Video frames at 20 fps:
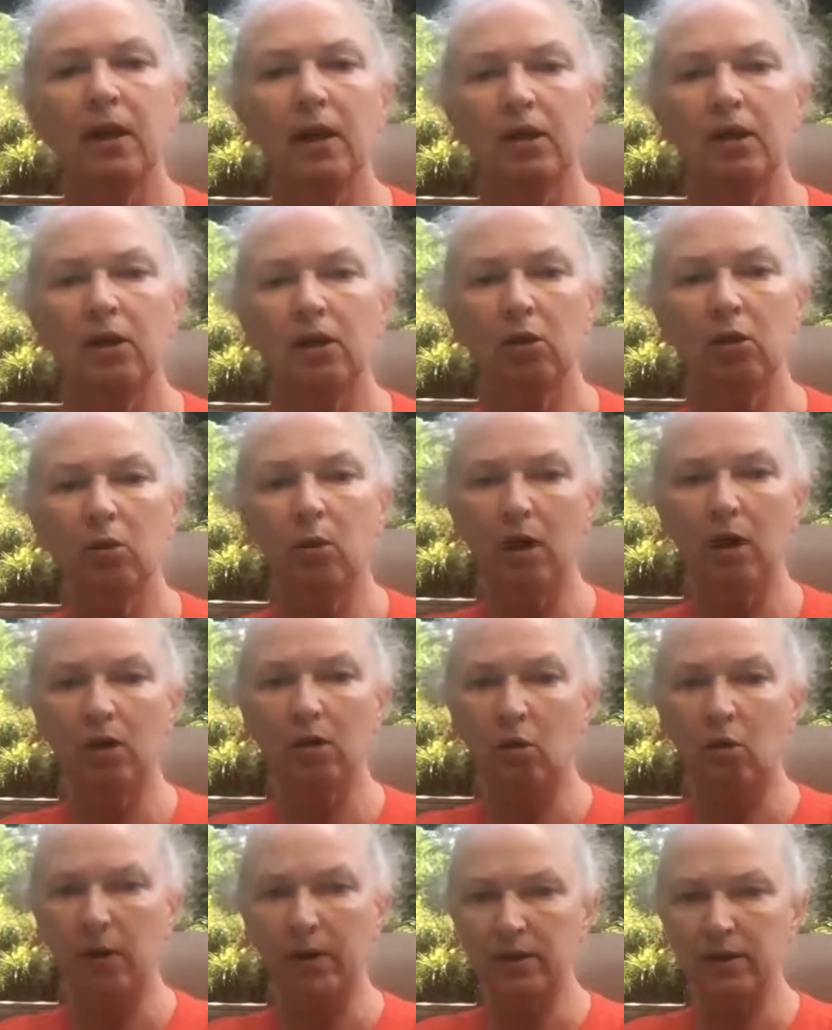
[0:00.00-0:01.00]
You are
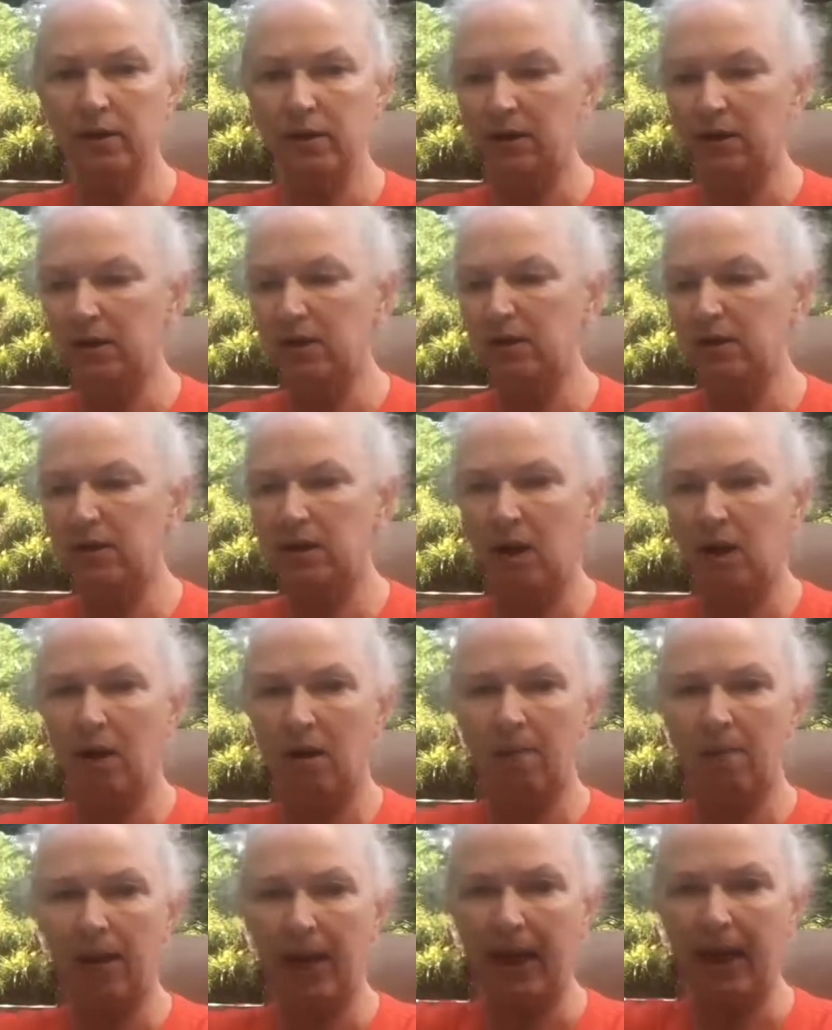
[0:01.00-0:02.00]
going to need
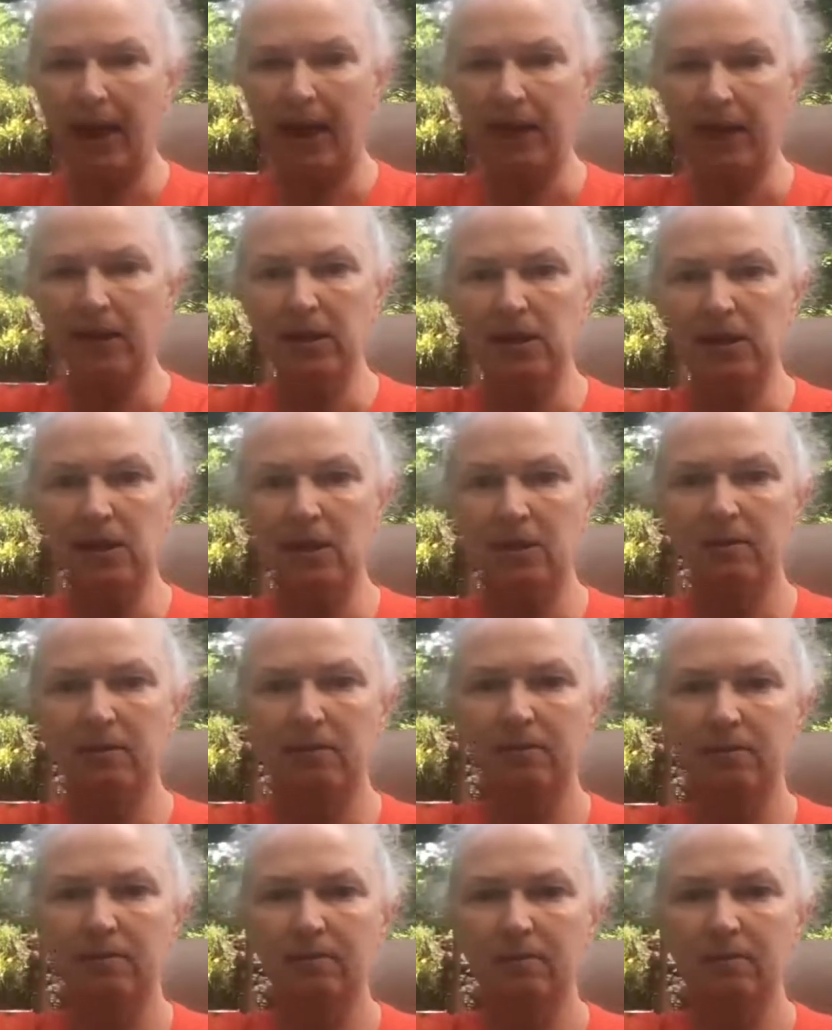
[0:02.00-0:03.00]
some eggs,
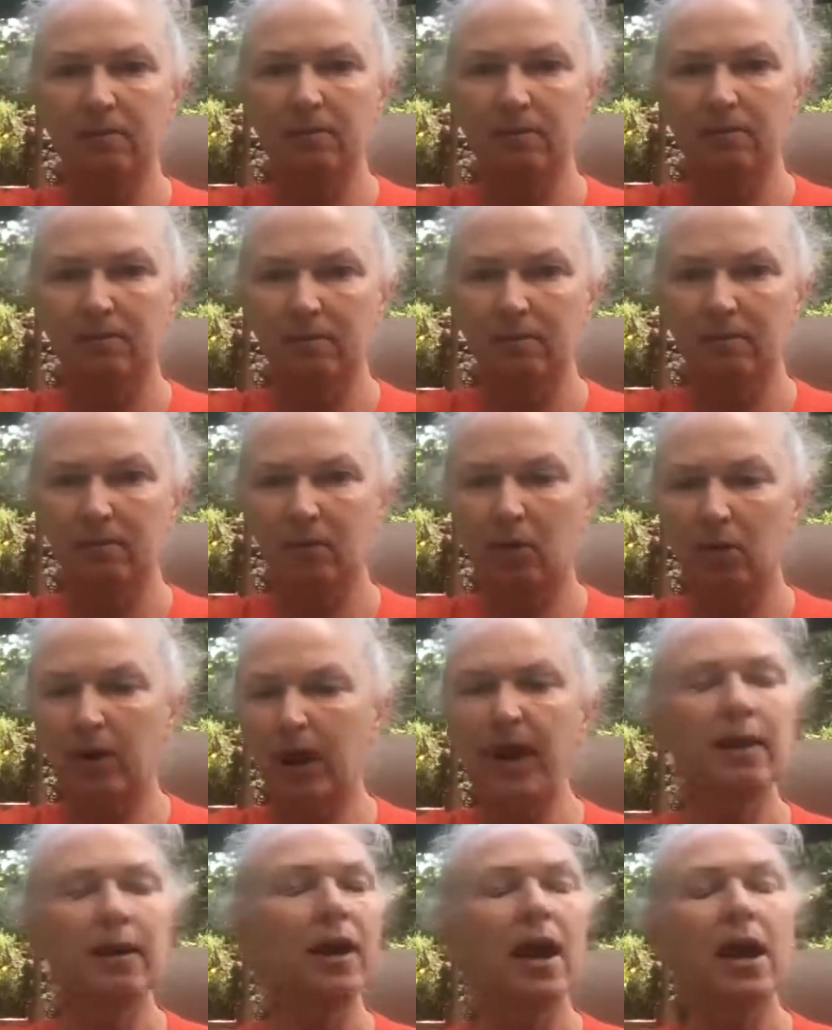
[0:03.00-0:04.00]
okay?